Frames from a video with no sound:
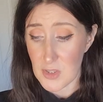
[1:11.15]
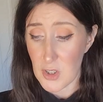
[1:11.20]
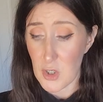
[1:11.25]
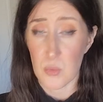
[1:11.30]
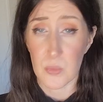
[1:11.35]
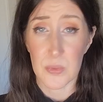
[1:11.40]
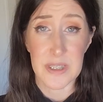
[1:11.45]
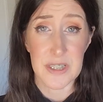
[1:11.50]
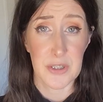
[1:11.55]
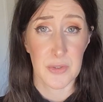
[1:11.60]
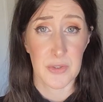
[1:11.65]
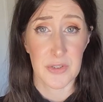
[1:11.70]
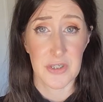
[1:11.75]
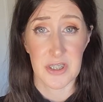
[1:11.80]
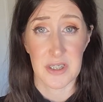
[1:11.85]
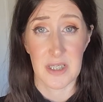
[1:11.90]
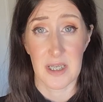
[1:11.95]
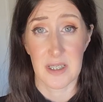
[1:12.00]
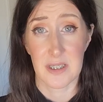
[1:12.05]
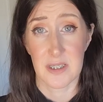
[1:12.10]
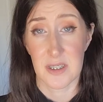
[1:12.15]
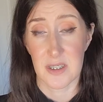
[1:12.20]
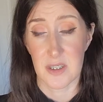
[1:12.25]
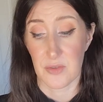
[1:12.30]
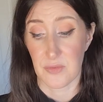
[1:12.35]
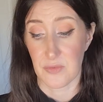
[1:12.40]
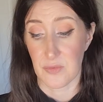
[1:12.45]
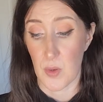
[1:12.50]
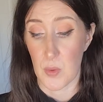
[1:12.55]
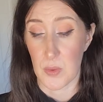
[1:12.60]
Research tends
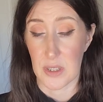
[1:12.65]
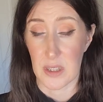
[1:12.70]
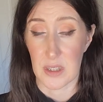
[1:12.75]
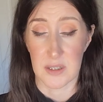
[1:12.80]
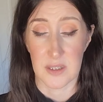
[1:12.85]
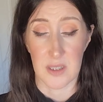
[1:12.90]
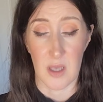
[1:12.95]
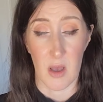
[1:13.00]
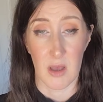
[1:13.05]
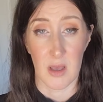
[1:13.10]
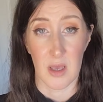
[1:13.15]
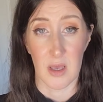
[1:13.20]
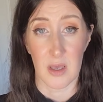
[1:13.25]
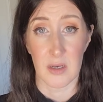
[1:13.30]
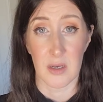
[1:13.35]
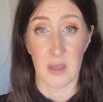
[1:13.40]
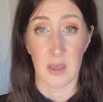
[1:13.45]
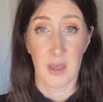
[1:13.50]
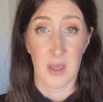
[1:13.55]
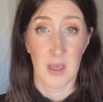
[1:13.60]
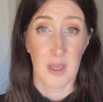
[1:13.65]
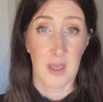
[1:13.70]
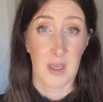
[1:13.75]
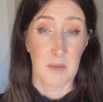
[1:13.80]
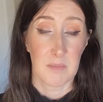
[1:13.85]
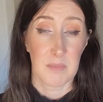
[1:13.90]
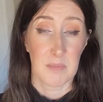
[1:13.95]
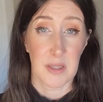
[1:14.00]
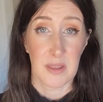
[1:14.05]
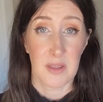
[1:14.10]
to focus on
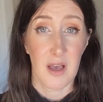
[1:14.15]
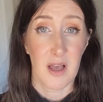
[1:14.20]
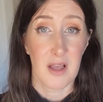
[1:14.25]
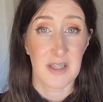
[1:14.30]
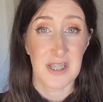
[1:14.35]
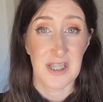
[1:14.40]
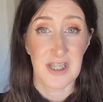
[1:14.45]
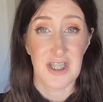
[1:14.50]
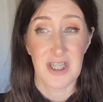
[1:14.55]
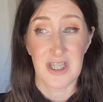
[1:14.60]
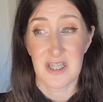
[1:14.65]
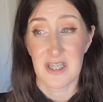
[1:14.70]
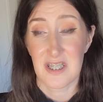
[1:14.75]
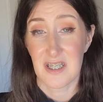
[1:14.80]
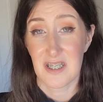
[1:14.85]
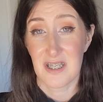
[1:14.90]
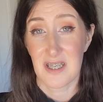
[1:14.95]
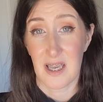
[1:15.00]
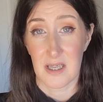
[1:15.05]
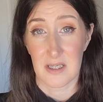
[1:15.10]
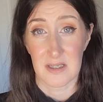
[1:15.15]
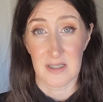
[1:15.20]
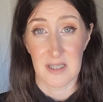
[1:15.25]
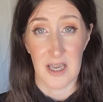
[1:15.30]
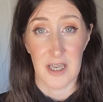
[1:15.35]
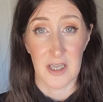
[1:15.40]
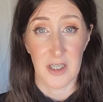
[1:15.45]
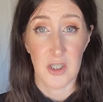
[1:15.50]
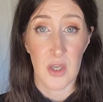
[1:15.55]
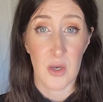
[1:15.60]
pathology and
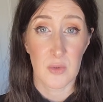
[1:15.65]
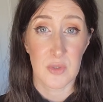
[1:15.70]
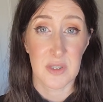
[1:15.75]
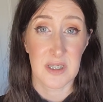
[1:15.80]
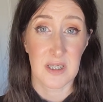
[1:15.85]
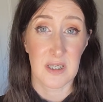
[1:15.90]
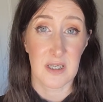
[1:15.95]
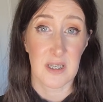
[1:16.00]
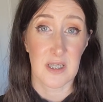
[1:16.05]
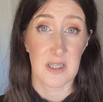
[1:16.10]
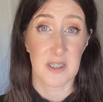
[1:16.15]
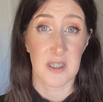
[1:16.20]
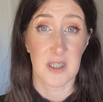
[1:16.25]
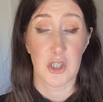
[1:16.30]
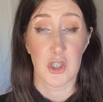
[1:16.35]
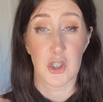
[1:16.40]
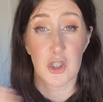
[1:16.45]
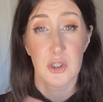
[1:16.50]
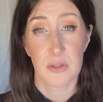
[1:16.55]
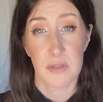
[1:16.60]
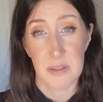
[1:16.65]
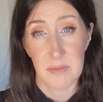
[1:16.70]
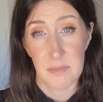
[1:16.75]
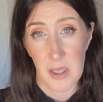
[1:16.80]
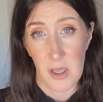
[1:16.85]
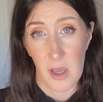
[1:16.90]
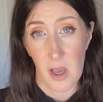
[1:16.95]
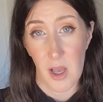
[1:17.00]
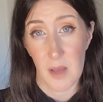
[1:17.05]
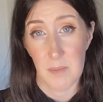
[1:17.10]
diagnosis and
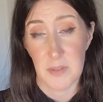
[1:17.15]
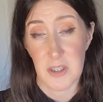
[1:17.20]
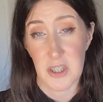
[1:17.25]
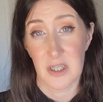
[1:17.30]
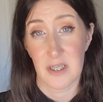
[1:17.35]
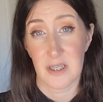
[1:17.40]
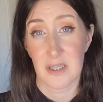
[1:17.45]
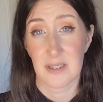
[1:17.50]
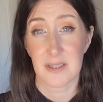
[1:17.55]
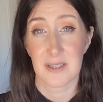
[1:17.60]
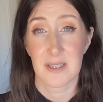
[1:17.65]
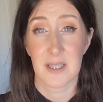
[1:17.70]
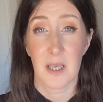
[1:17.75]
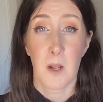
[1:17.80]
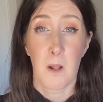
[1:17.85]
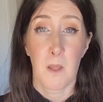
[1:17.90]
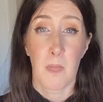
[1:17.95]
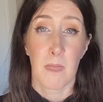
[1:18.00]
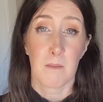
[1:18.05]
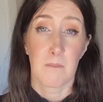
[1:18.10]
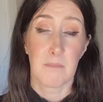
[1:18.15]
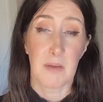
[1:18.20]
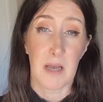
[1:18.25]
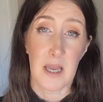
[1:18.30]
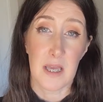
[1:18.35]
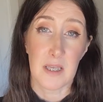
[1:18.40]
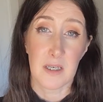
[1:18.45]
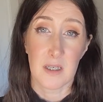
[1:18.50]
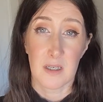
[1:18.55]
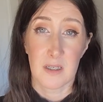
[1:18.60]
treatment options,
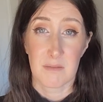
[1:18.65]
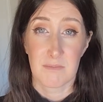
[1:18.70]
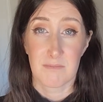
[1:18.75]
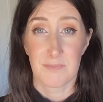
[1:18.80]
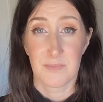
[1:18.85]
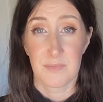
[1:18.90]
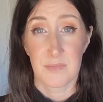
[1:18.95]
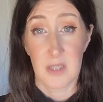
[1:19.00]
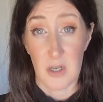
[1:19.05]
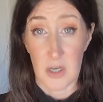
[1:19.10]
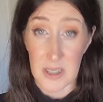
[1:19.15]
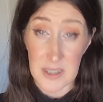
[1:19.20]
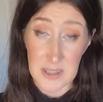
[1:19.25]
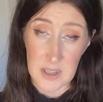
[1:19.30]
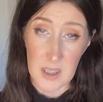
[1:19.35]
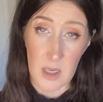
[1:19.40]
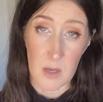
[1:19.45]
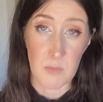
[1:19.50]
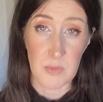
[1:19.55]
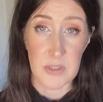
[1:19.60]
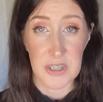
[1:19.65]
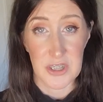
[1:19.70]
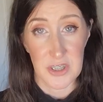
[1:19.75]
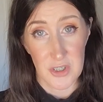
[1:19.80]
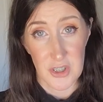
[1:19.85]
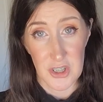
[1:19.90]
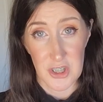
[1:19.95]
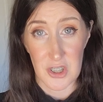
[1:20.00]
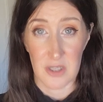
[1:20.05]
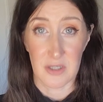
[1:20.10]
but there is some
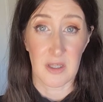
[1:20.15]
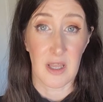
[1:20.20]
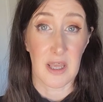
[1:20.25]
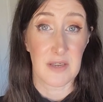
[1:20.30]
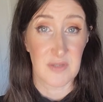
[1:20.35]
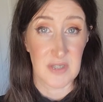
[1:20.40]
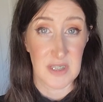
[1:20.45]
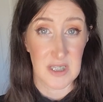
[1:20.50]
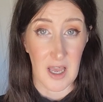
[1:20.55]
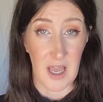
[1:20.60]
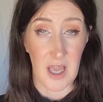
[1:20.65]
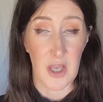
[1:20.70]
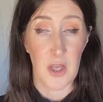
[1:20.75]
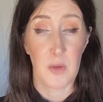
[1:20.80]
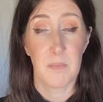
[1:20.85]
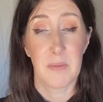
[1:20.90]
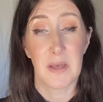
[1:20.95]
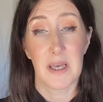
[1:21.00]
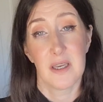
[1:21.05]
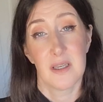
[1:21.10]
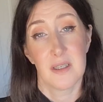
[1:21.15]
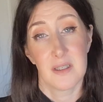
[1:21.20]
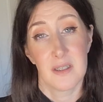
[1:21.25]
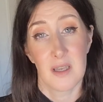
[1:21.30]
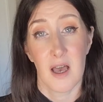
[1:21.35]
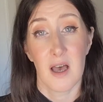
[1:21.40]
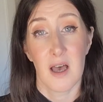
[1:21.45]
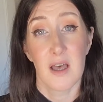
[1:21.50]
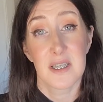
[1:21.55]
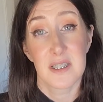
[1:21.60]
research on lifestyle, but
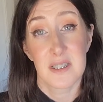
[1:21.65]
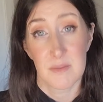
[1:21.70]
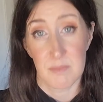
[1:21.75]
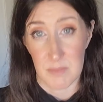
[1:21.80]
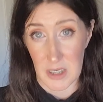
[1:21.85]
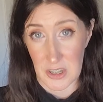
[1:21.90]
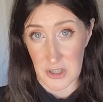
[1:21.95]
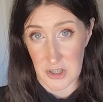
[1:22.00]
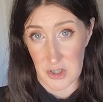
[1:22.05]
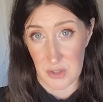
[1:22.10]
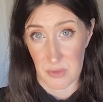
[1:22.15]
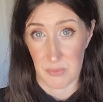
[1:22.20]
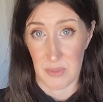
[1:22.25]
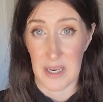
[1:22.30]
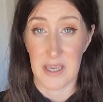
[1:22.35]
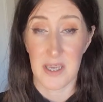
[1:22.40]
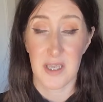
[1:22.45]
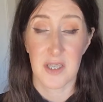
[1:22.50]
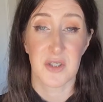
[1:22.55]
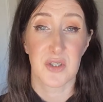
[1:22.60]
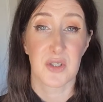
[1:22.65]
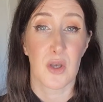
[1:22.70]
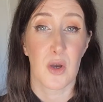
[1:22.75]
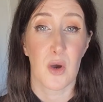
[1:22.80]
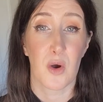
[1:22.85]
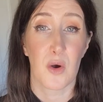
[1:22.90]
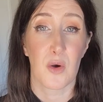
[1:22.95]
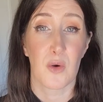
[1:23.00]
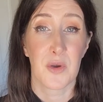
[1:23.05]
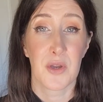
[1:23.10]
not as much, right?
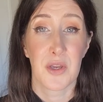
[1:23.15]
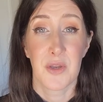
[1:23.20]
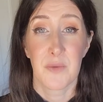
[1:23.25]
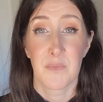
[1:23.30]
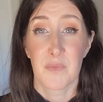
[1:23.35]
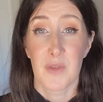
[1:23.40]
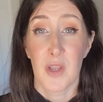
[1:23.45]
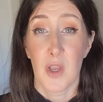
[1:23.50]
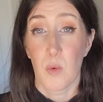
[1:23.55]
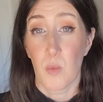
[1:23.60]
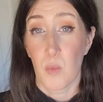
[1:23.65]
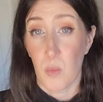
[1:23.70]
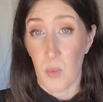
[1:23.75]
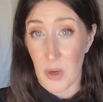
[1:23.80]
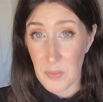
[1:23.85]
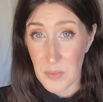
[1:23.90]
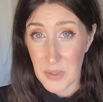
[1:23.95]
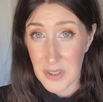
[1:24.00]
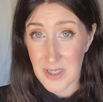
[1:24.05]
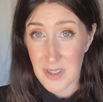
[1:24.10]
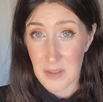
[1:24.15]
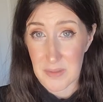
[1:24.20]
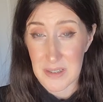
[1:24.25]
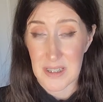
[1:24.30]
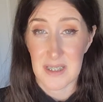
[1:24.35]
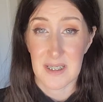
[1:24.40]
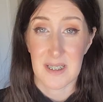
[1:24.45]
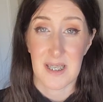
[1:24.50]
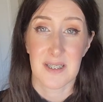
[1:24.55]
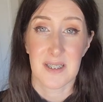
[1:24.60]
So what we're going to be
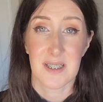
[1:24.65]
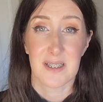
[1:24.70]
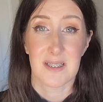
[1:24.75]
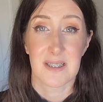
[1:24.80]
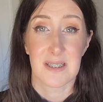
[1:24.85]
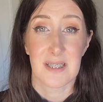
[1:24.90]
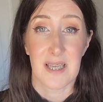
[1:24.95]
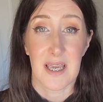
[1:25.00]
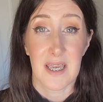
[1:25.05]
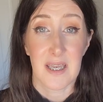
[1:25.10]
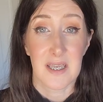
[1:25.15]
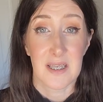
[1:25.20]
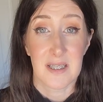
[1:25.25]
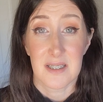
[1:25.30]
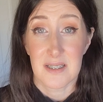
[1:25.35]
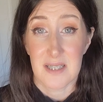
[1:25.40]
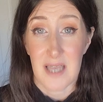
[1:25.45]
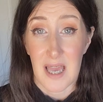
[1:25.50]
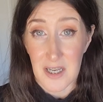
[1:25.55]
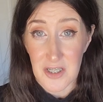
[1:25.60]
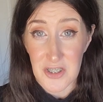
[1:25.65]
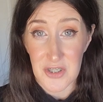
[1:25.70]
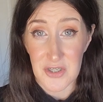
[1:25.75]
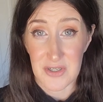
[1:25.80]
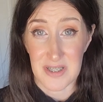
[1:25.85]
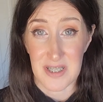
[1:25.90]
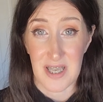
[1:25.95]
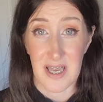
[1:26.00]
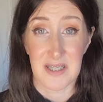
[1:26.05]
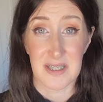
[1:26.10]
discussing today is
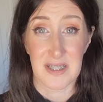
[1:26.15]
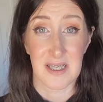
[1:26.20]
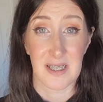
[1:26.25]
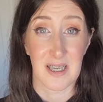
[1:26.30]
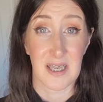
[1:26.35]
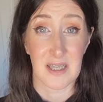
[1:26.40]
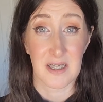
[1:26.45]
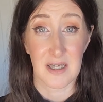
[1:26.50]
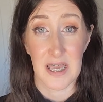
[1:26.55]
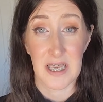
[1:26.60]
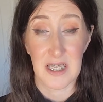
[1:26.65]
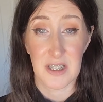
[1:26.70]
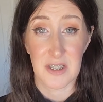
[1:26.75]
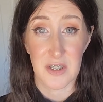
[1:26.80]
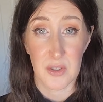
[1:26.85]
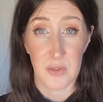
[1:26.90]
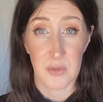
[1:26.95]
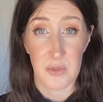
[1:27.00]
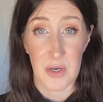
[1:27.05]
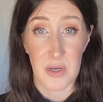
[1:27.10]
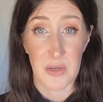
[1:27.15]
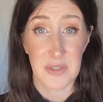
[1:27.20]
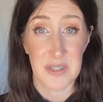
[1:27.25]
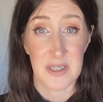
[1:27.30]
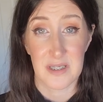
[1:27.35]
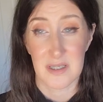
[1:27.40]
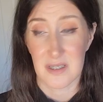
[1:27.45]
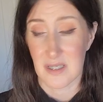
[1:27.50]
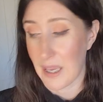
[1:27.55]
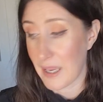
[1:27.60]
exercising and lichen
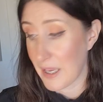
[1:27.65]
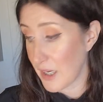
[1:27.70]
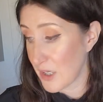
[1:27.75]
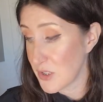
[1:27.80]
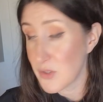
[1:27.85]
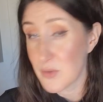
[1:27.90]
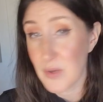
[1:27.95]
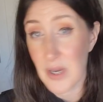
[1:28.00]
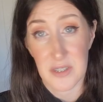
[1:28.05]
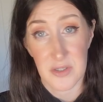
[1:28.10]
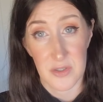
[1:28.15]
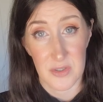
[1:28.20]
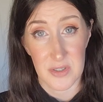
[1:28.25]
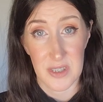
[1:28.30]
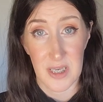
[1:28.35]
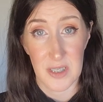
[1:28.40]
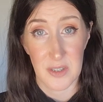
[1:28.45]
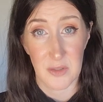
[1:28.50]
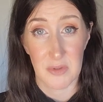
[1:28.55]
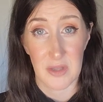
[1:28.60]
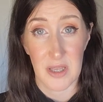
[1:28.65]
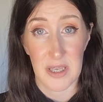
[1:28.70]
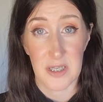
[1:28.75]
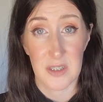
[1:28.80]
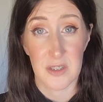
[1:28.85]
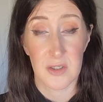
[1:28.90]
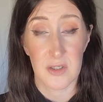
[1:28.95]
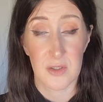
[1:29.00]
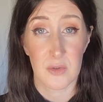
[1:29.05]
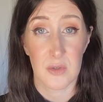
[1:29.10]
sclerosis. Can you exercise with
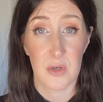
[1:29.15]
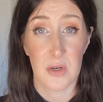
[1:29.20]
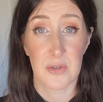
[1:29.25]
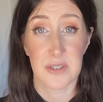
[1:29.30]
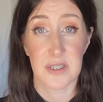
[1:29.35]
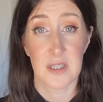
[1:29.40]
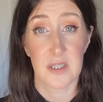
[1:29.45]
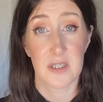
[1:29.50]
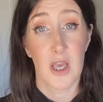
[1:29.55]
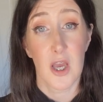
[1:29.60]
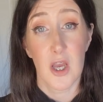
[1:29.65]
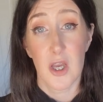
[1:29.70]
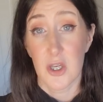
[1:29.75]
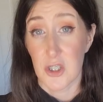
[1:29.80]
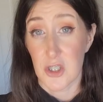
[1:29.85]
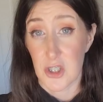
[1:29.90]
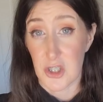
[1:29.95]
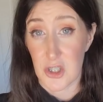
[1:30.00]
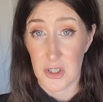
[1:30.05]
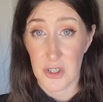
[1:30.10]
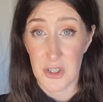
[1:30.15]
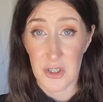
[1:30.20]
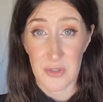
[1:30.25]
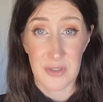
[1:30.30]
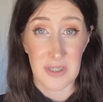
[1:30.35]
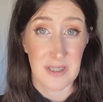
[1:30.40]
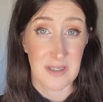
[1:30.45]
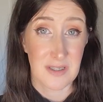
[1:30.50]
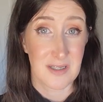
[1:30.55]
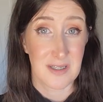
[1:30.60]
lichen sclerosis? Should
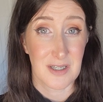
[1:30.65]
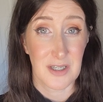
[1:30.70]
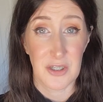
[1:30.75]
you?